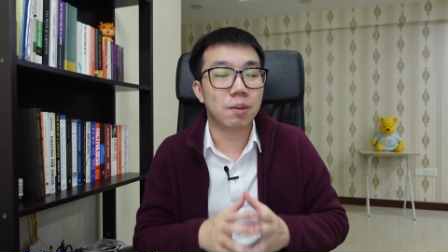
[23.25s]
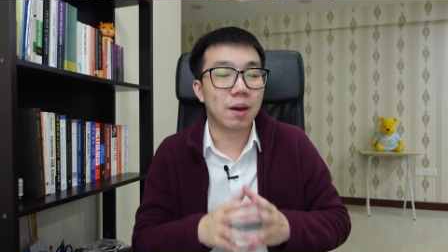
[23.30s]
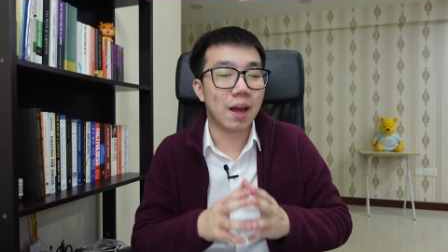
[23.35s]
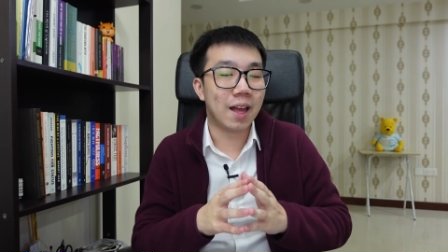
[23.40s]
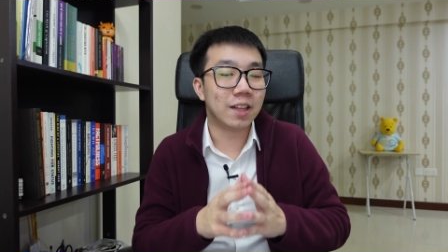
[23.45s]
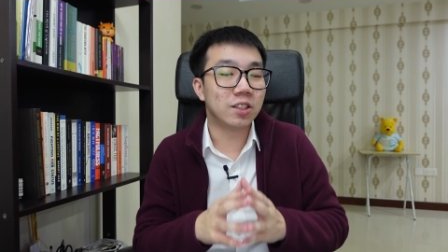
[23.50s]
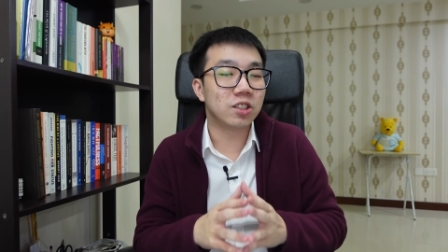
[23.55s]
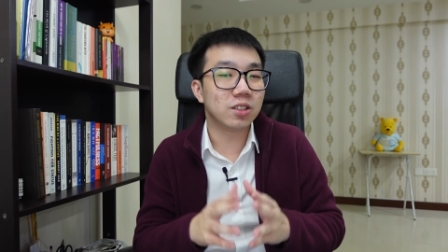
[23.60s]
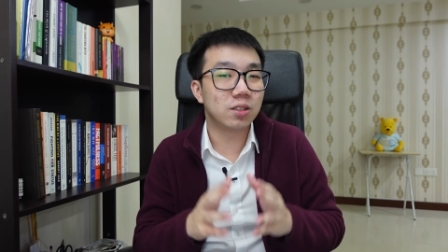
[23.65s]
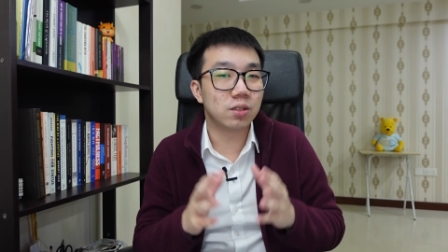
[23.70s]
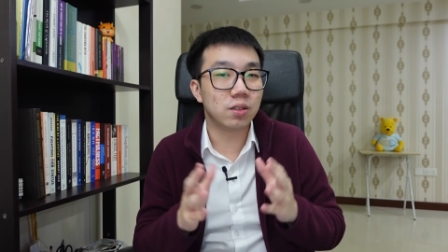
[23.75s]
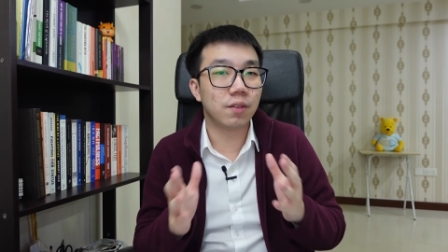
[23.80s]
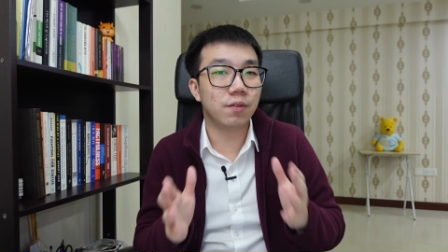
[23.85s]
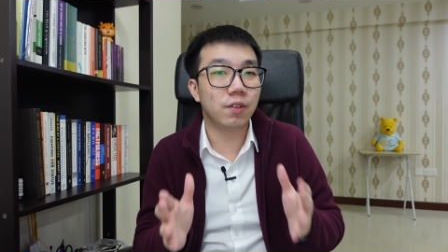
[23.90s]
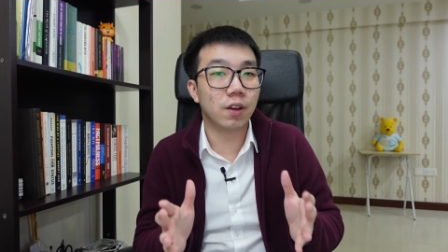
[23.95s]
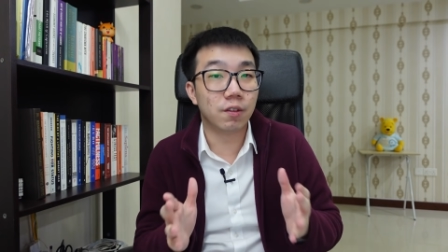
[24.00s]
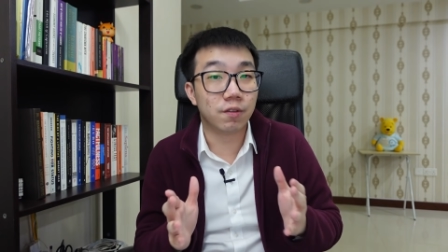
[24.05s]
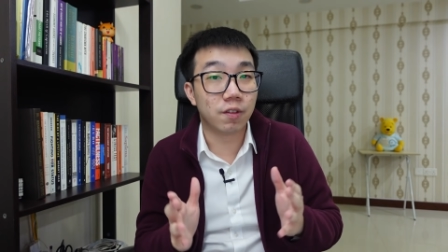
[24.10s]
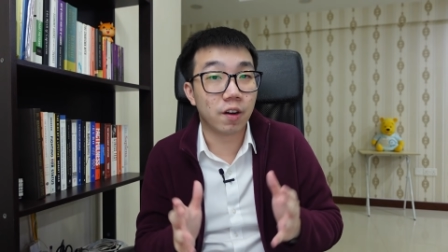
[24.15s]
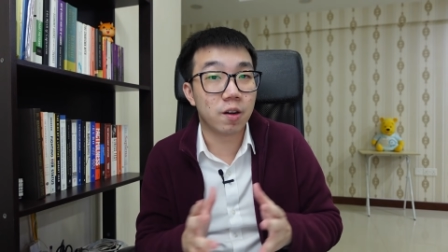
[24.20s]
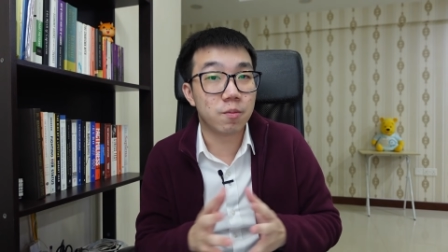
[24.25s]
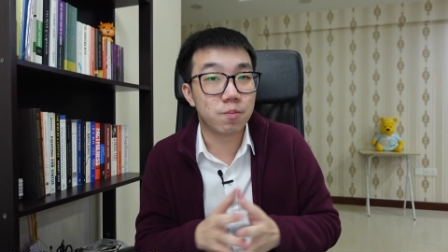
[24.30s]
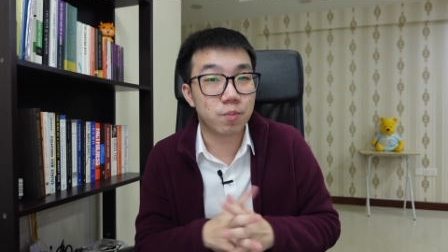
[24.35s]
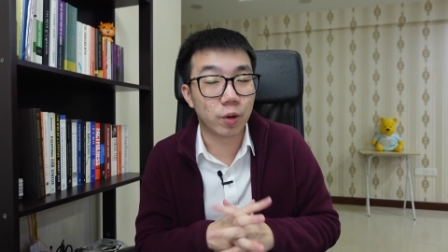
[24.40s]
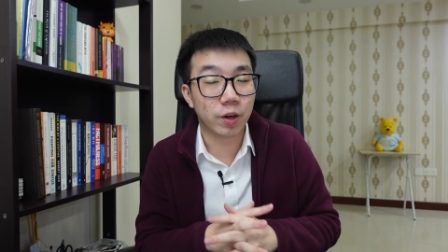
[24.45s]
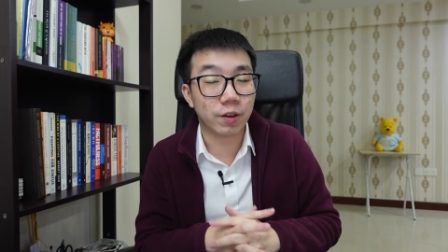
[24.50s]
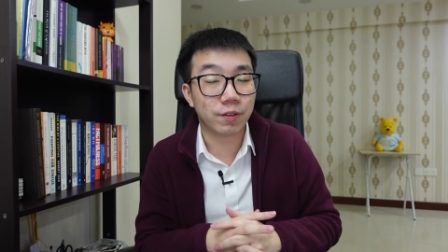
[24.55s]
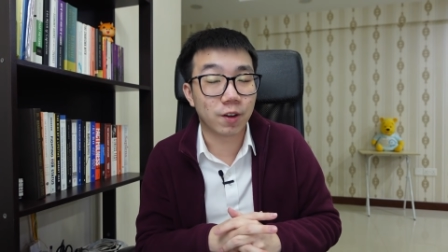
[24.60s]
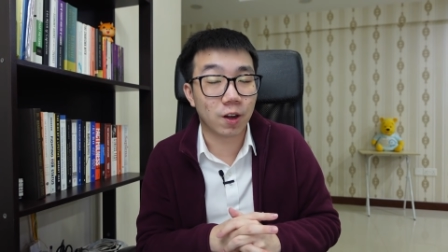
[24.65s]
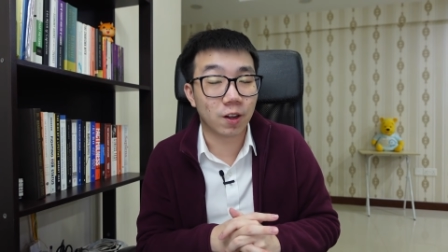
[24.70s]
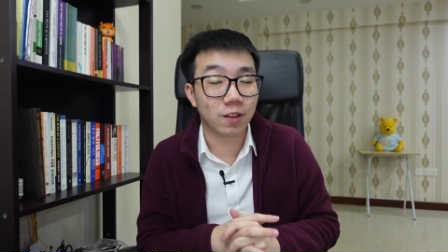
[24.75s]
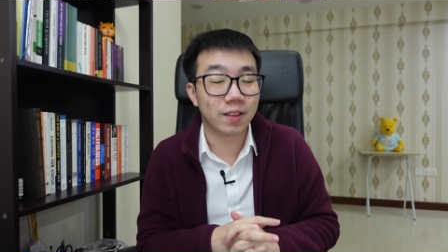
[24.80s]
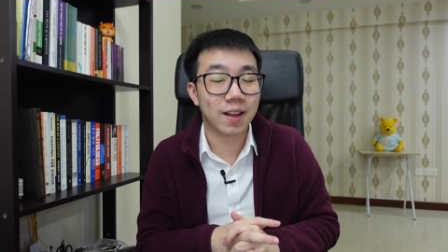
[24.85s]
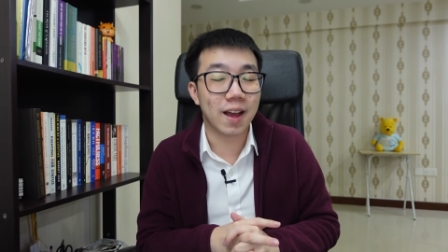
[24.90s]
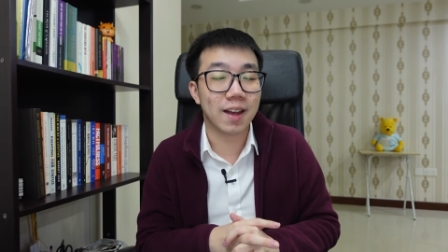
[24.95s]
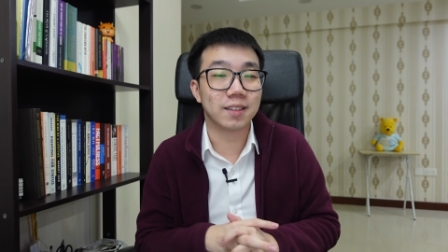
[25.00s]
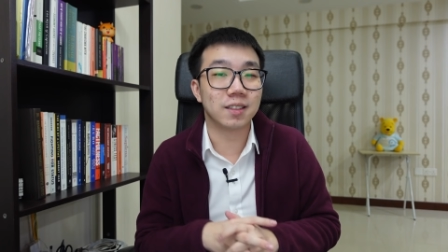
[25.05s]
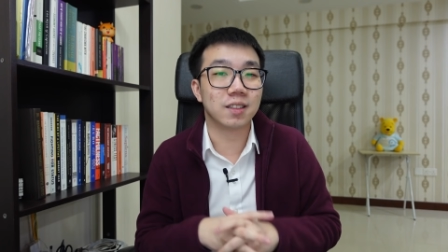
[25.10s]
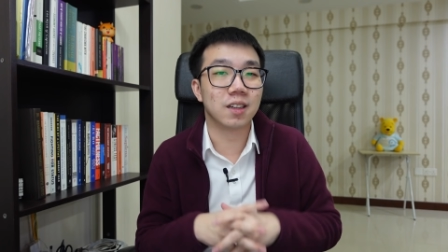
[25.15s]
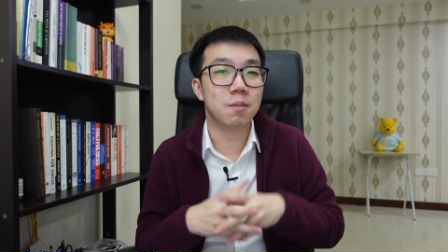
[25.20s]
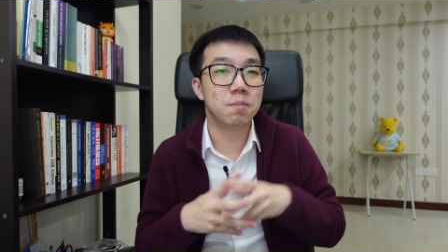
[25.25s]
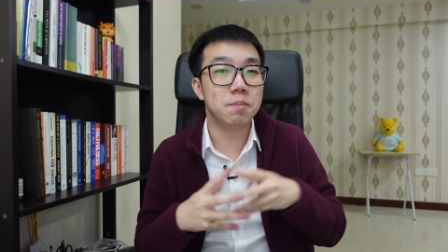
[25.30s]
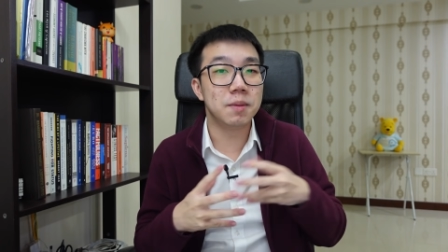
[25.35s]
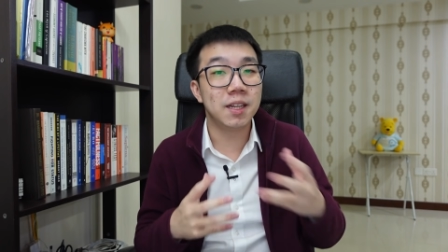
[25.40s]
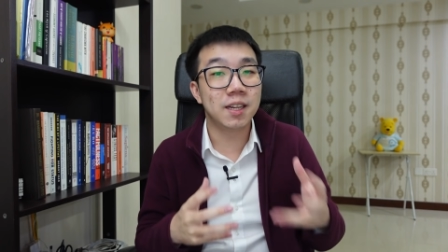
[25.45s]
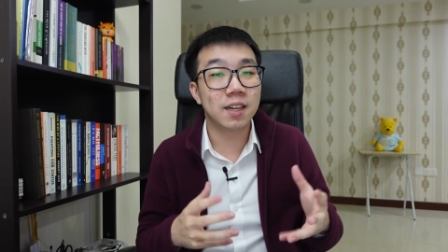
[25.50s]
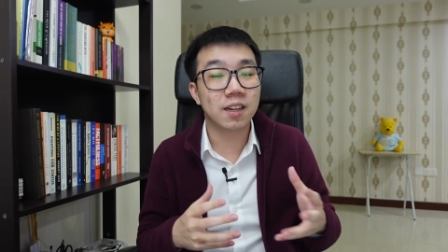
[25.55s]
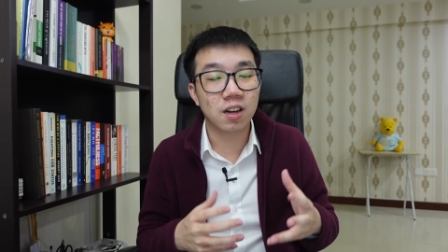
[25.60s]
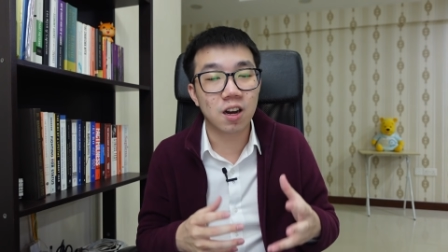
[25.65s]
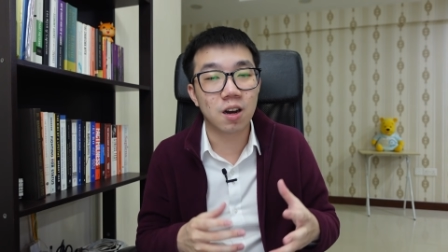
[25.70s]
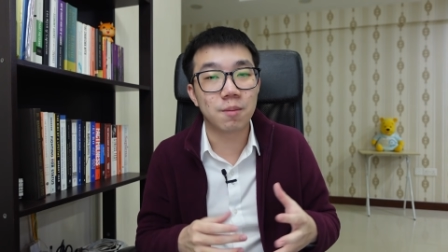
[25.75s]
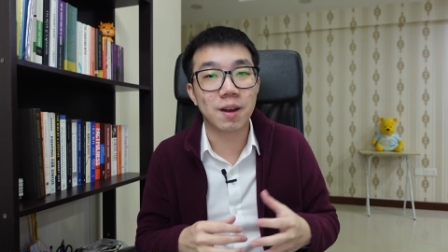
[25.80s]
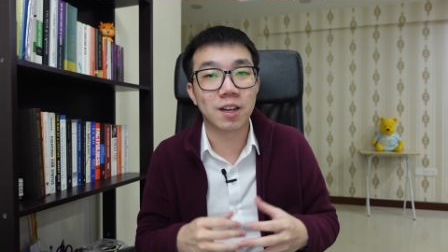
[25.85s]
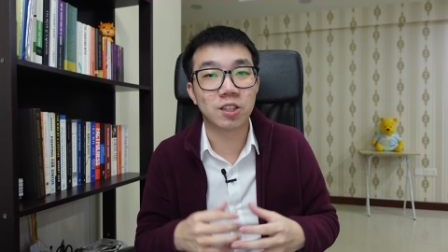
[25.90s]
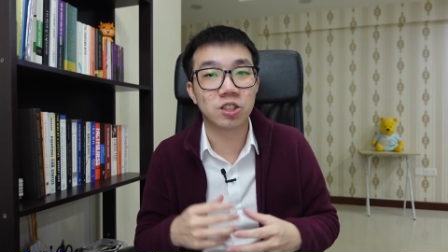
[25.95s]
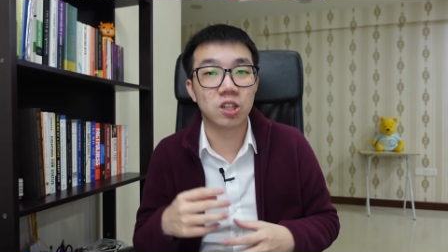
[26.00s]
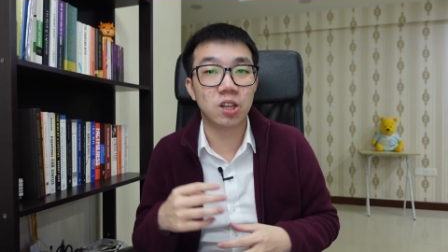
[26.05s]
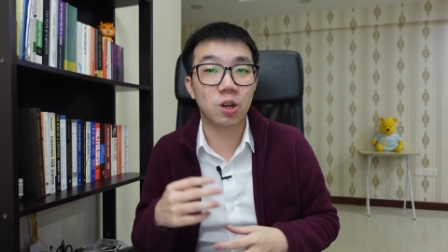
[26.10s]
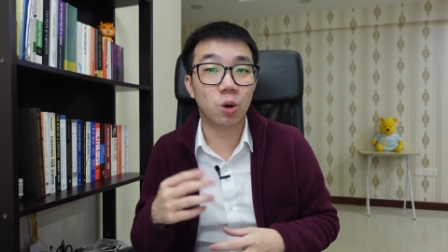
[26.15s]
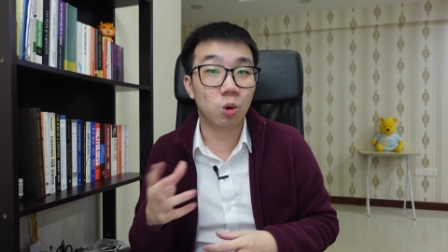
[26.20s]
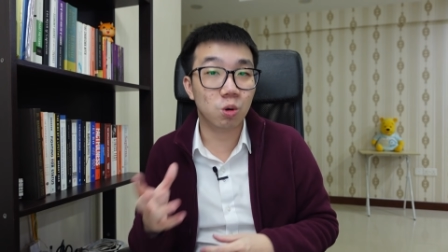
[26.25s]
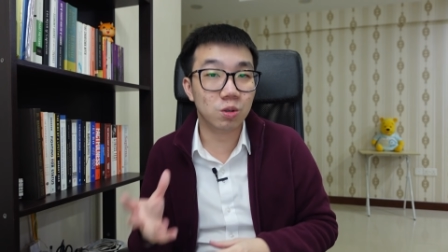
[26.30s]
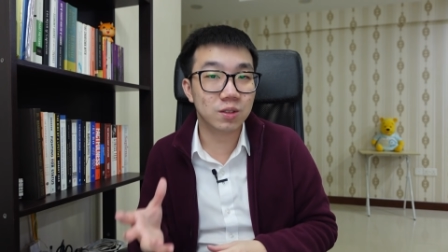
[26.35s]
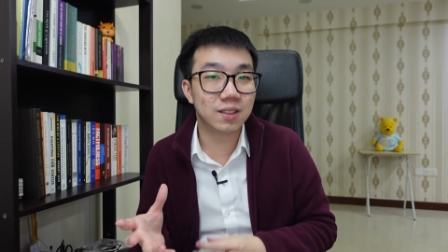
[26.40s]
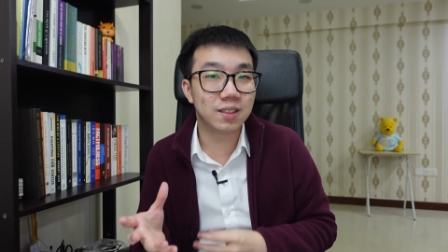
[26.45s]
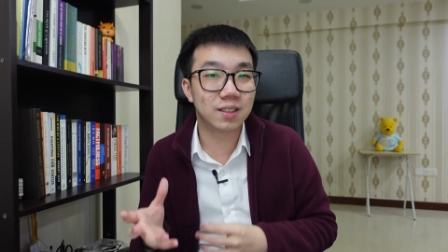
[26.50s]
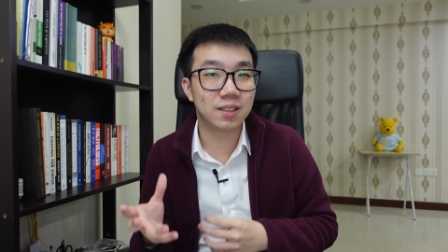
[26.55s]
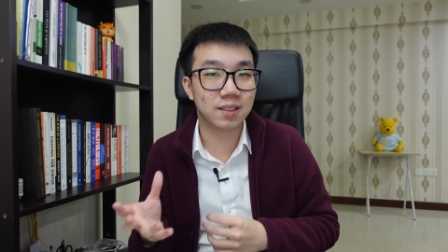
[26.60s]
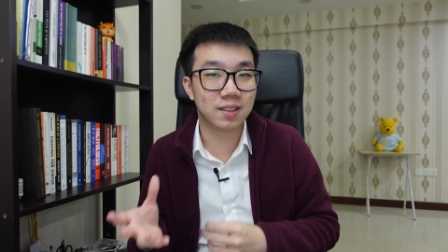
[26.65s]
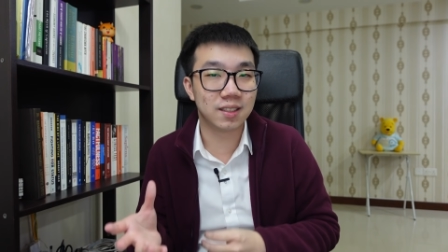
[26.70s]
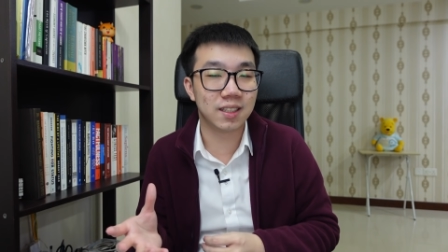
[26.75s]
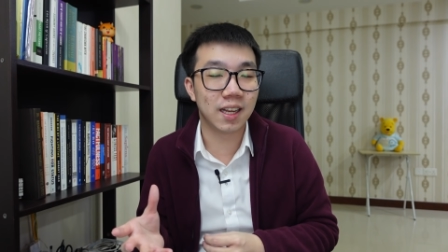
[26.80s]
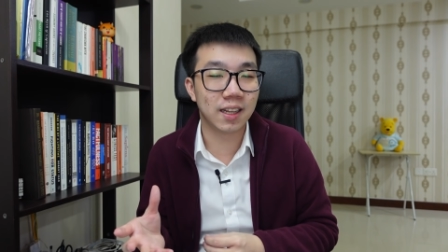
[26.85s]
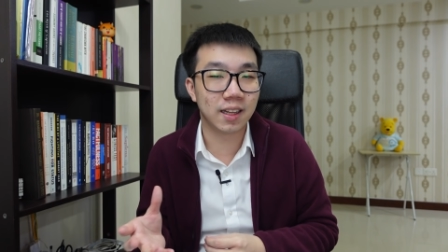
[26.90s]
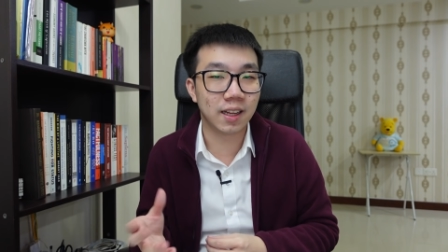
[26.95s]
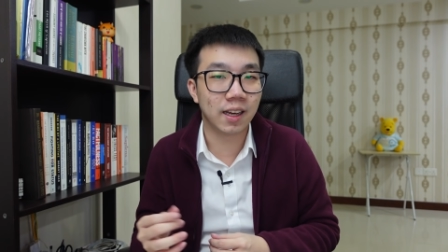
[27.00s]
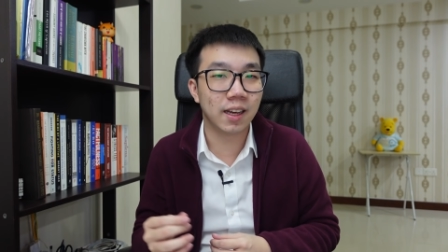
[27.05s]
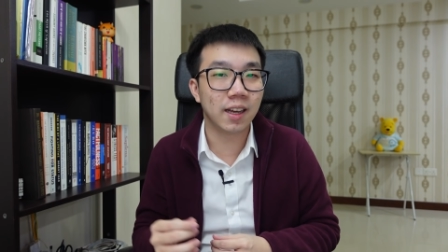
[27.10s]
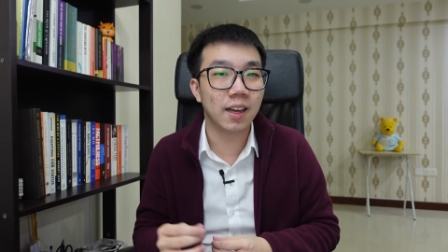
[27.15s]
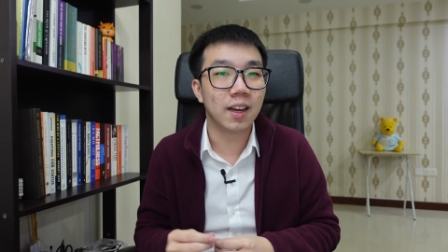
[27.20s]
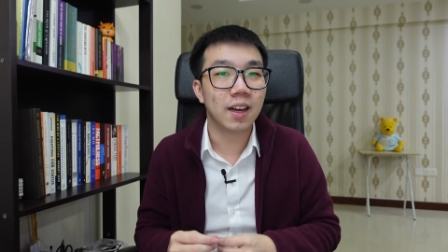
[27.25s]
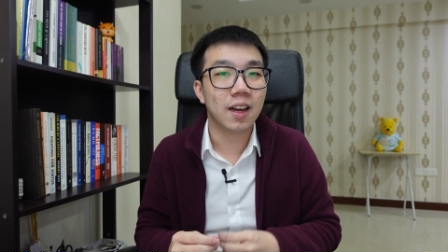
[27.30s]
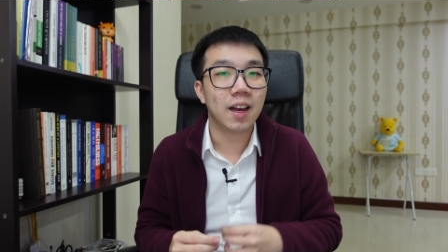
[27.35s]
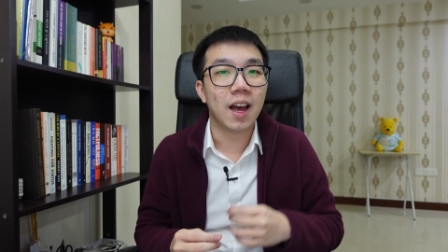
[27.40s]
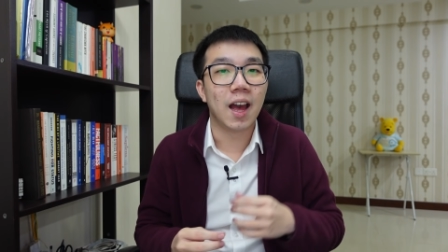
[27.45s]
And just to give you a very brief context, media MediaCorp actually owns CNA,